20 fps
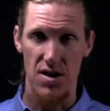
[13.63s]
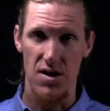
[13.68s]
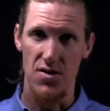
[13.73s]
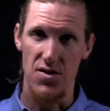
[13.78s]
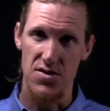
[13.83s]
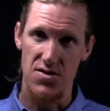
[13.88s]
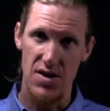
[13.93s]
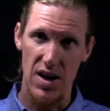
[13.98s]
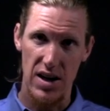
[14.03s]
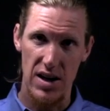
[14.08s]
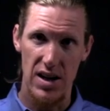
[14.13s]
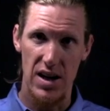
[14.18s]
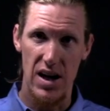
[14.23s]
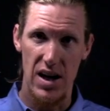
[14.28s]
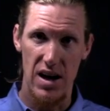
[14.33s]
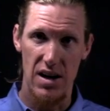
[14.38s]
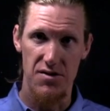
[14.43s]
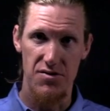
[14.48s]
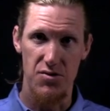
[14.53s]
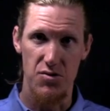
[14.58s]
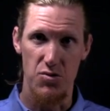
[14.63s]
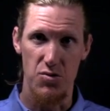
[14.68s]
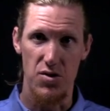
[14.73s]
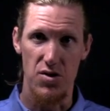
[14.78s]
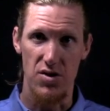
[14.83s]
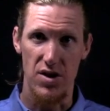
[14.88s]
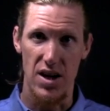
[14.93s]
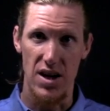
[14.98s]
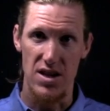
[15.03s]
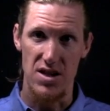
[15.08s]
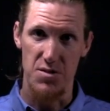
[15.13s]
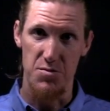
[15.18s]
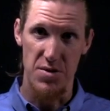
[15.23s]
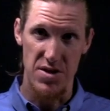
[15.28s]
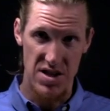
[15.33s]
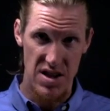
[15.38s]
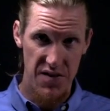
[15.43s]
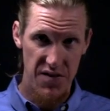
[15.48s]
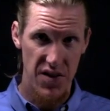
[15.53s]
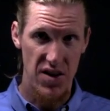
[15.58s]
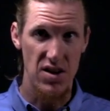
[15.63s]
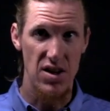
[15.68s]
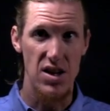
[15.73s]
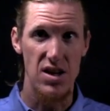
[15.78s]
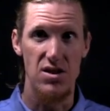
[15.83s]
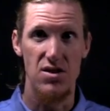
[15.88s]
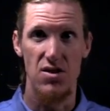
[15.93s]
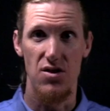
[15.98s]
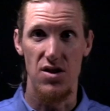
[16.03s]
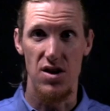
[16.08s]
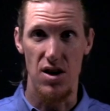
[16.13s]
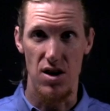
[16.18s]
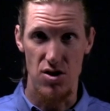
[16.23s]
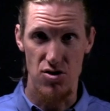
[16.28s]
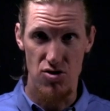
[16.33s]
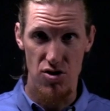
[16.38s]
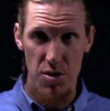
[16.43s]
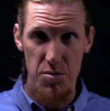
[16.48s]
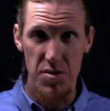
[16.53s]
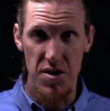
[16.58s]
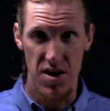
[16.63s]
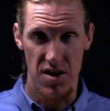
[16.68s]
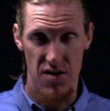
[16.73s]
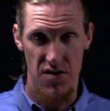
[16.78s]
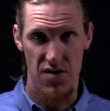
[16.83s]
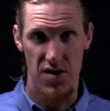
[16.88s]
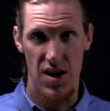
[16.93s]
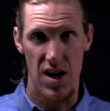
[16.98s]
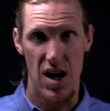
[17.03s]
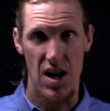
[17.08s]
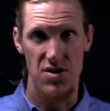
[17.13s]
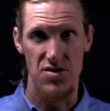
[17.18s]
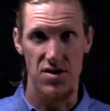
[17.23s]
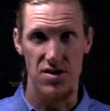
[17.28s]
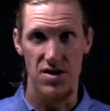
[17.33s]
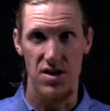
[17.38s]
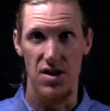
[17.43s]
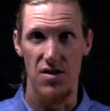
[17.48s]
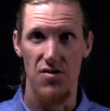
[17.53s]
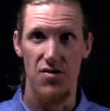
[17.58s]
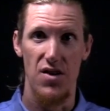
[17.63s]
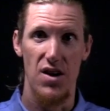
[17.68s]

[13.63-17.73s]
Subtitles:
and the second half we'll get specifically to the attributive adjective,